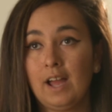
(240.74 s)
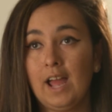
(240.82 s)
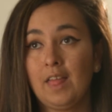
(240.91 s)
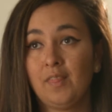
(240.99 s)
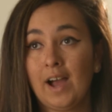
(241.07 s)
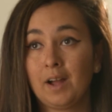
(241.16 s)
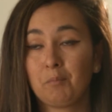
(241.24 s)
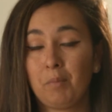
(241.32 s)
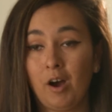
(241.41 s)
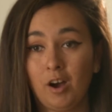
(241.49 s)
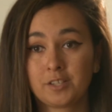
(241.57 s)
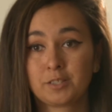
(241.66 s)
and that
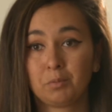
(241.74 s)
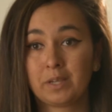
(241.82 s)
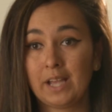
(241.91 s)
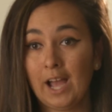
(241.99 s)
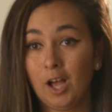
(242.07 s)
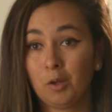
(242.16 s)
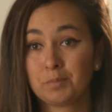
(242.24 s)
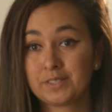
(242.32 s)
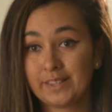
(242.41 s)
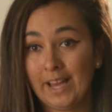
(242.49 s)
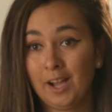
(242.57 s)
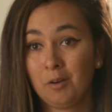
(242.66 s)
possibly helps
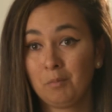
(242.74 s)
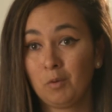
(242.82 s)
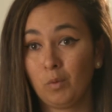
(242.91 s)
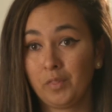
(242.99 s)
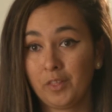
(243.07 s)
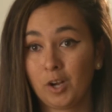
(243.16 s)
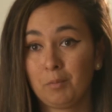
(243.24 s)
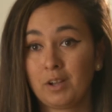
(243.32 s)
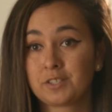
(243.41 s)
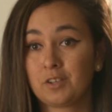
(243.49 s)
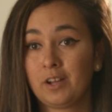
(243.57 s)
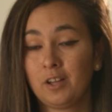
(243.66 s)
them with their
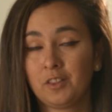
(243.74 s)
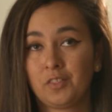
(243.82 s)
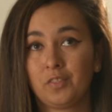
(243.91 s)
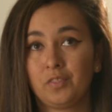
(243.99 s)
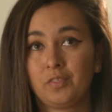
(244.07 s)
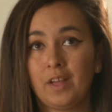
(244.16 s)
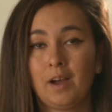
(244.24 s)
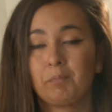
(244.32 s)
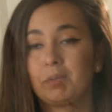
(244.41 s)
mental health, that